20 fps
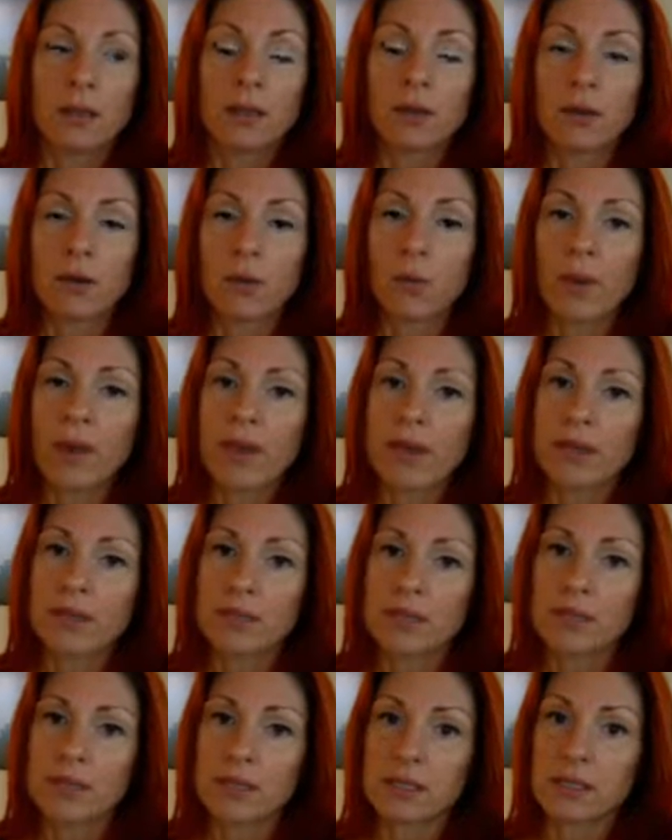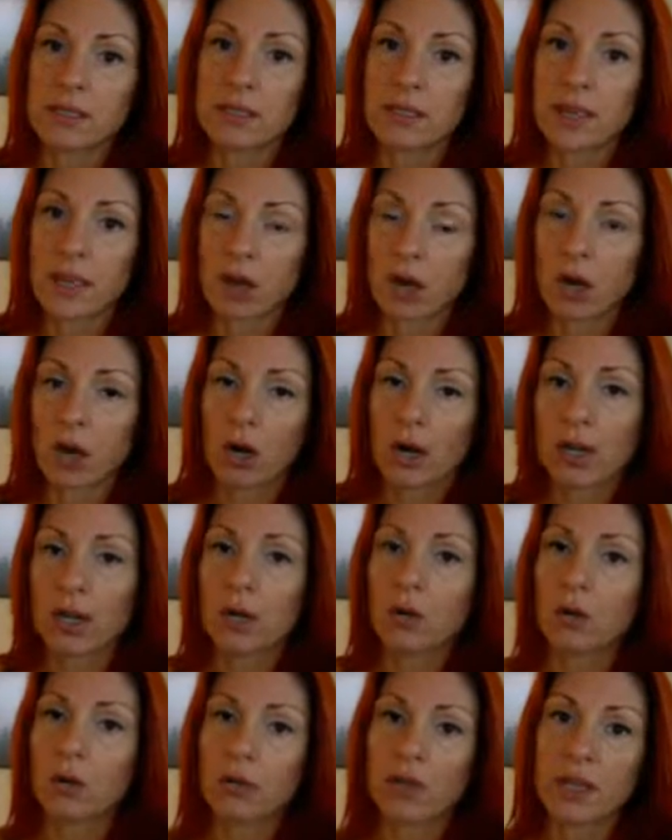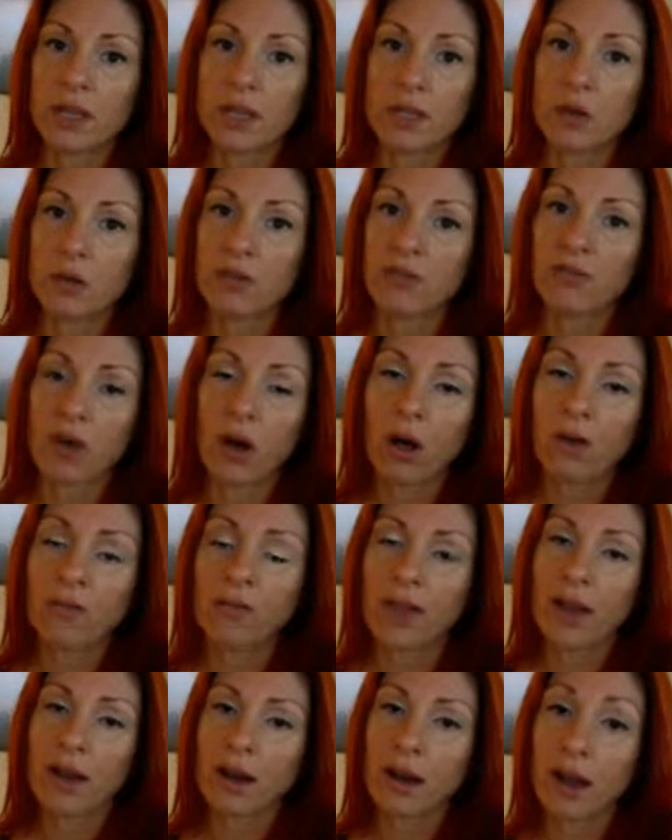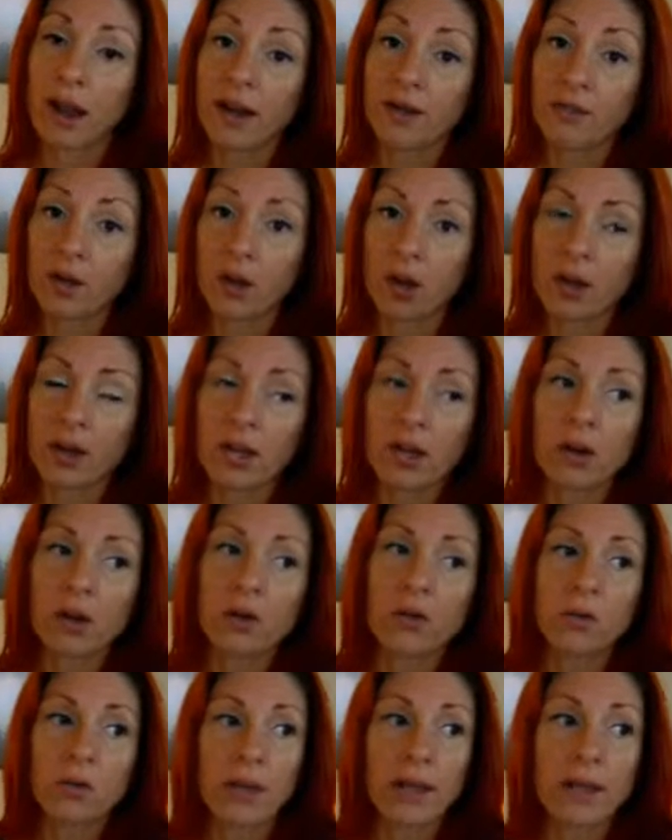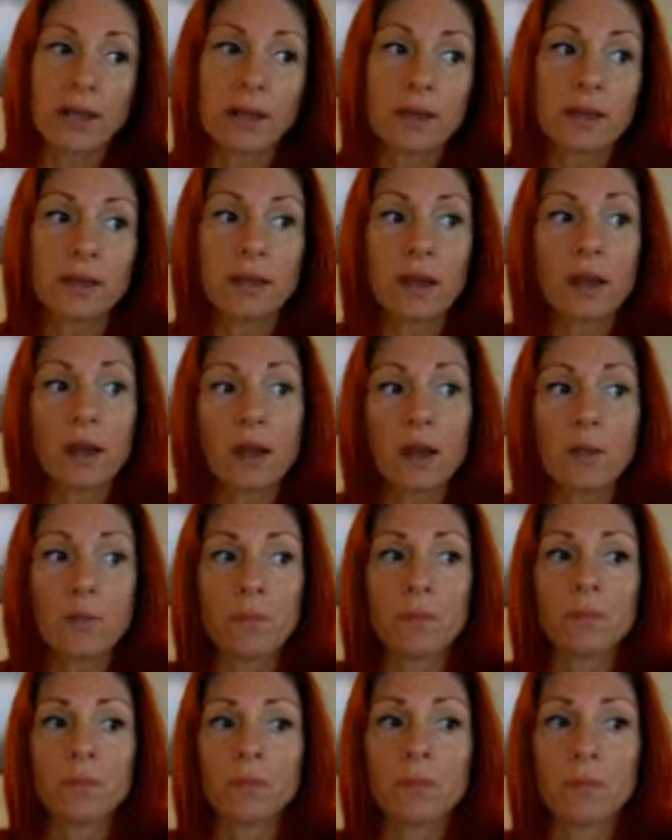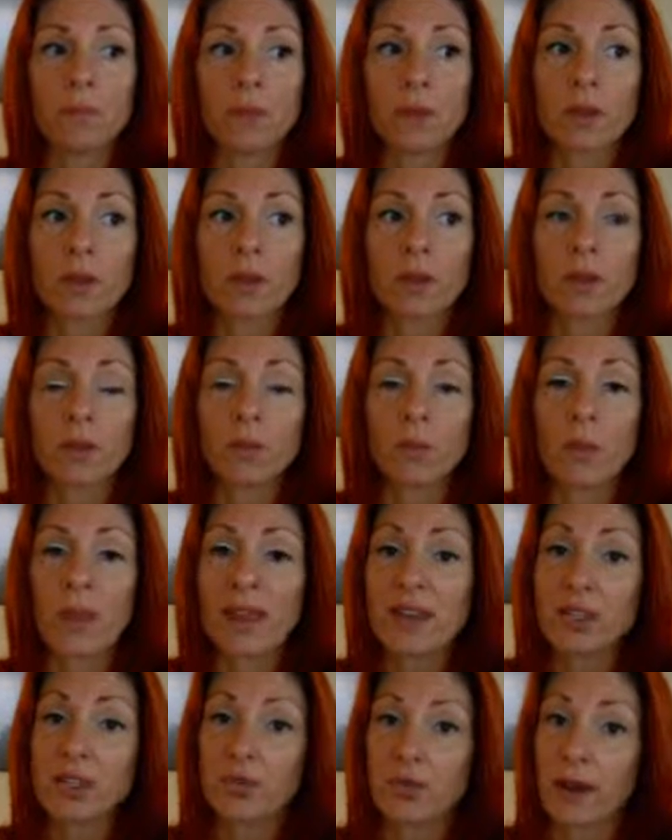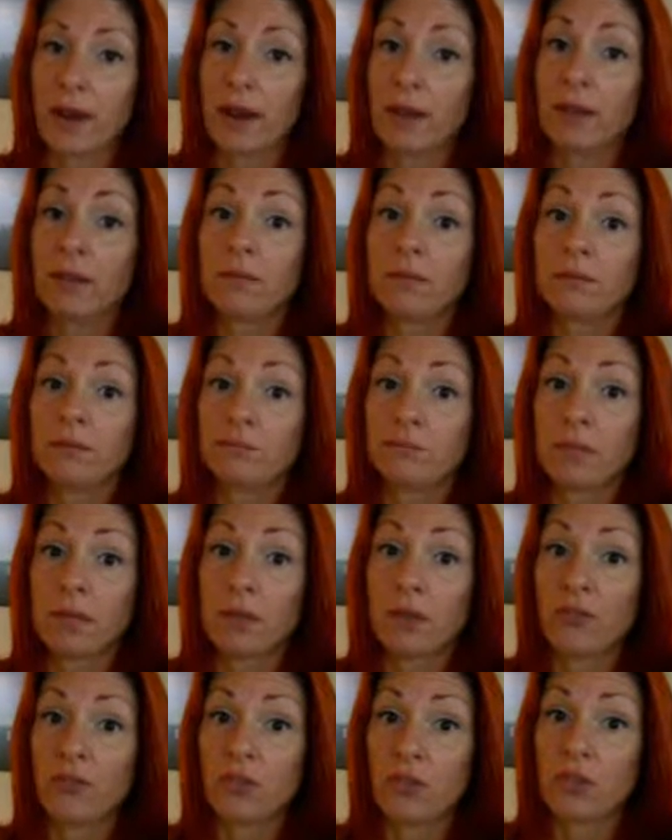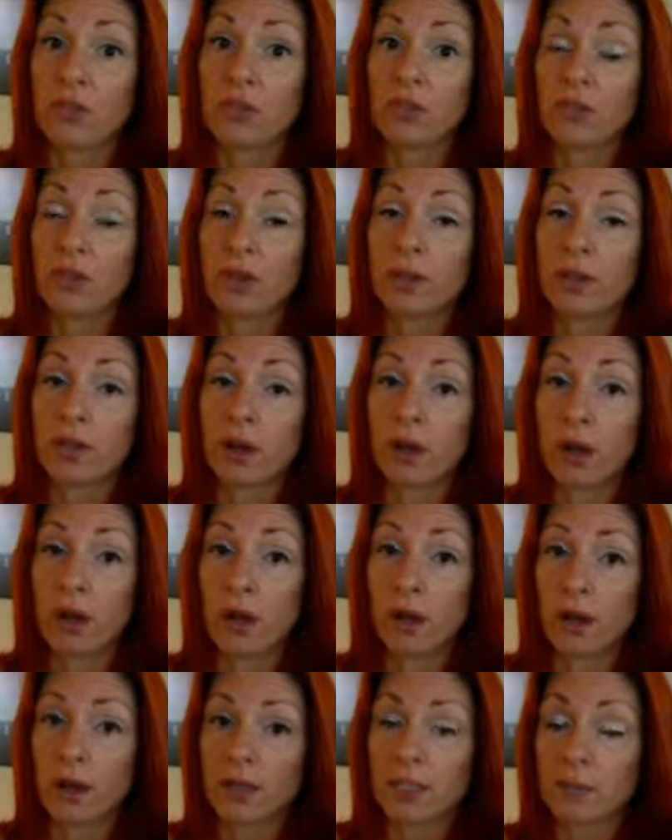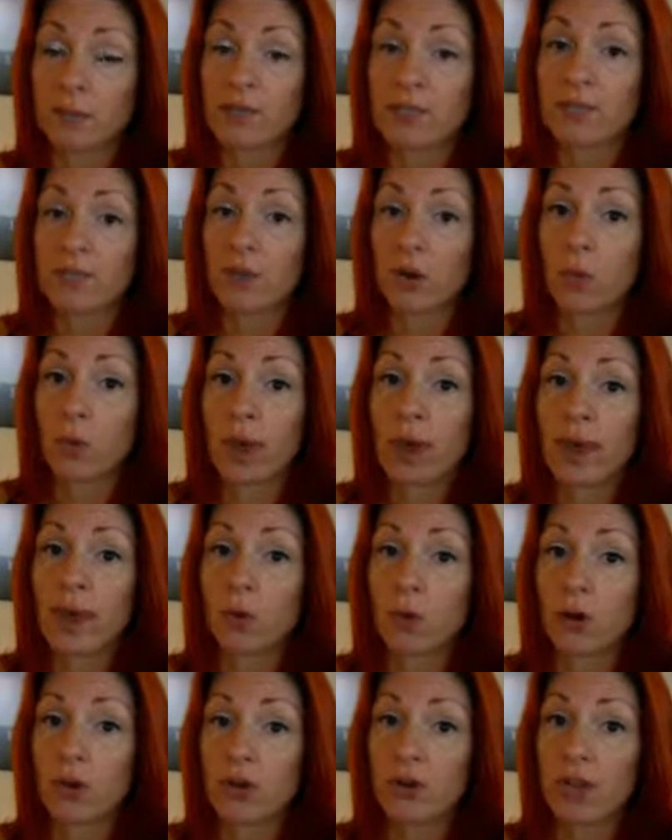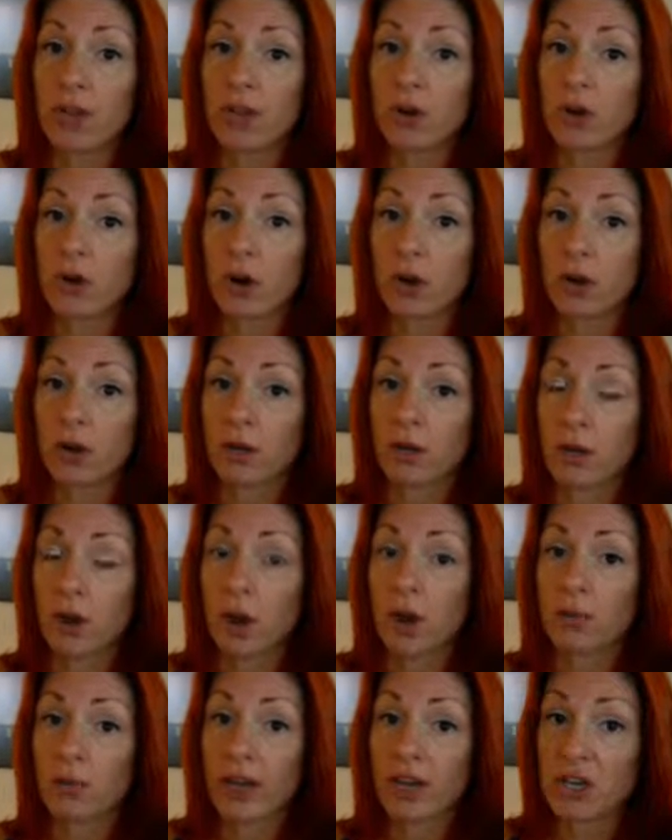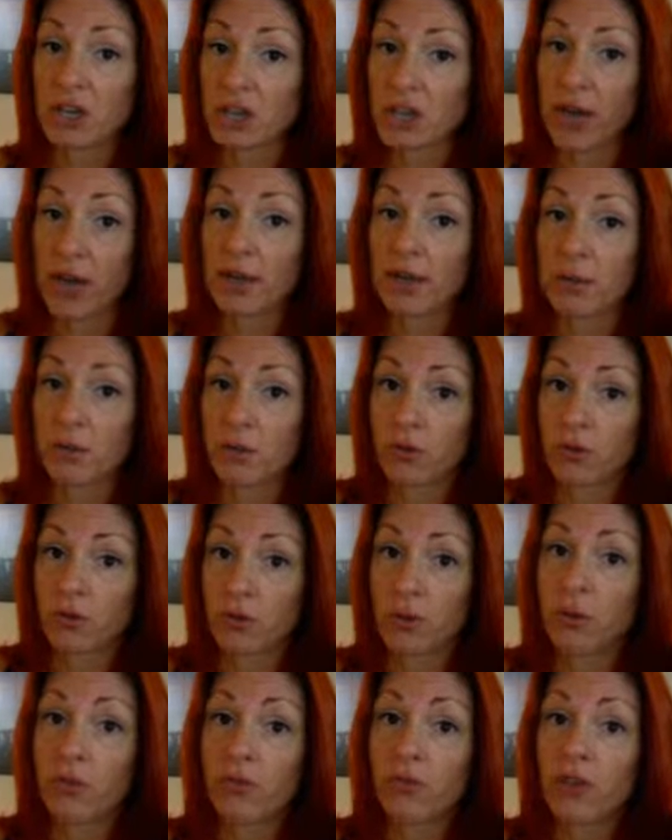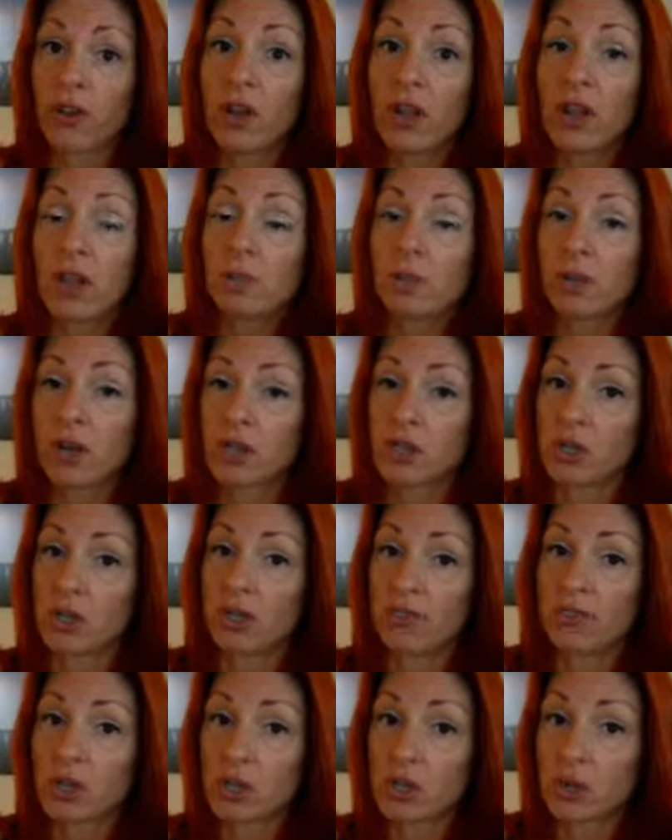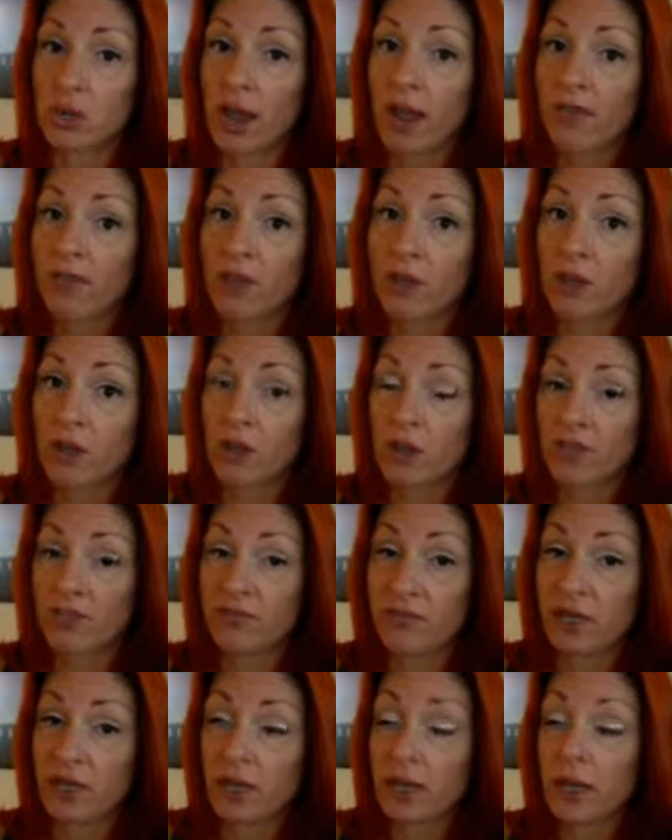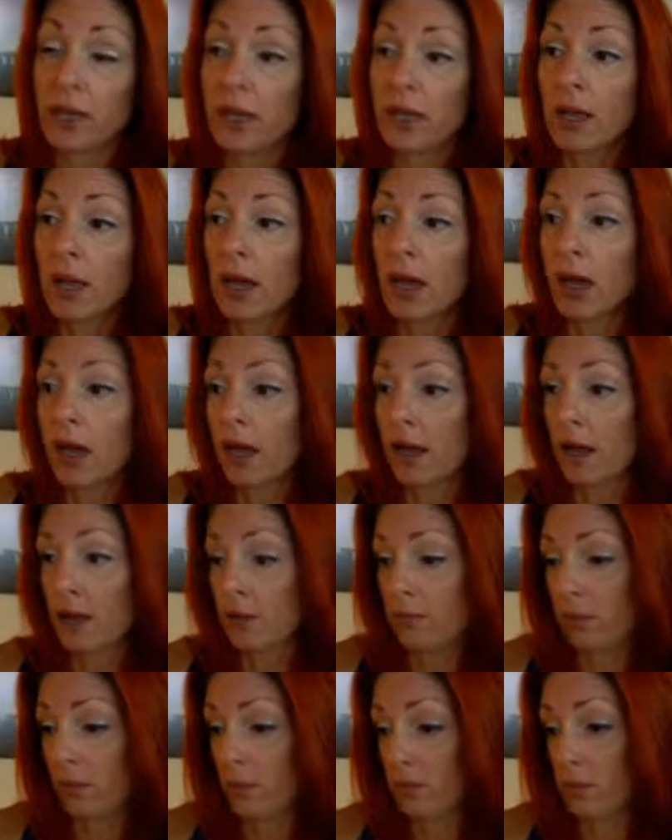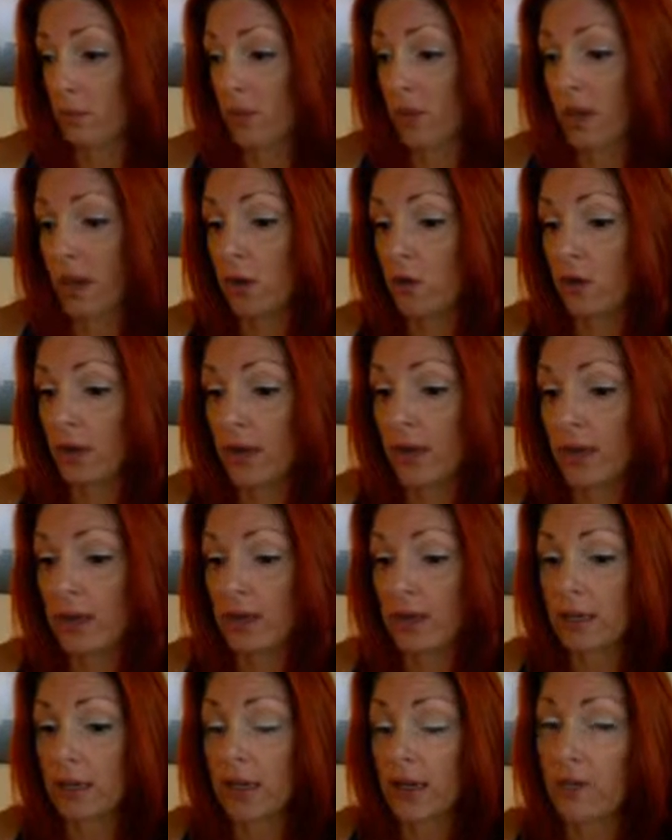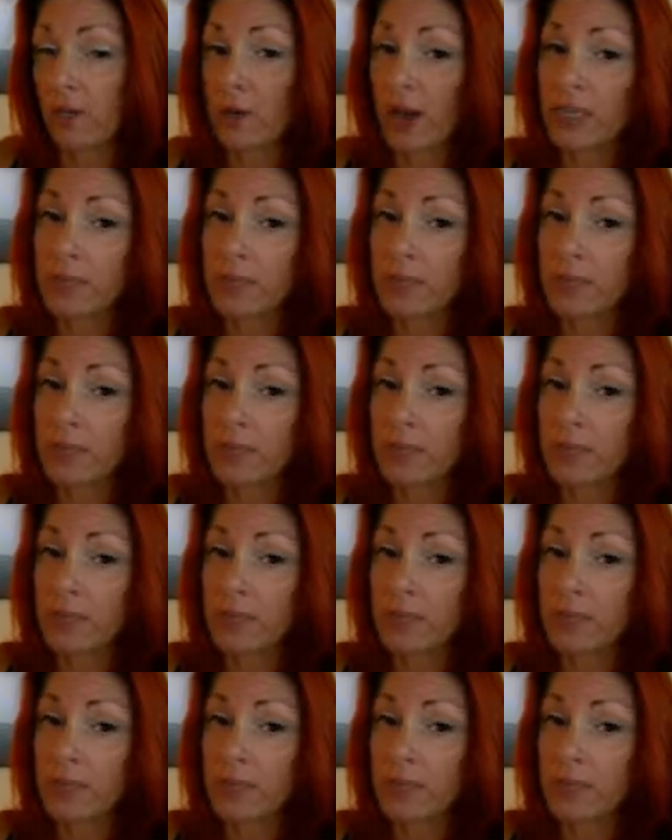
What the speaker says: there are ways to get cardio that don't involve that kind of cardio, like weight training. If you do it a specific way where you get your heart rate jacked up through the roof because you're lifting so heavy, or you're lifting without any kind of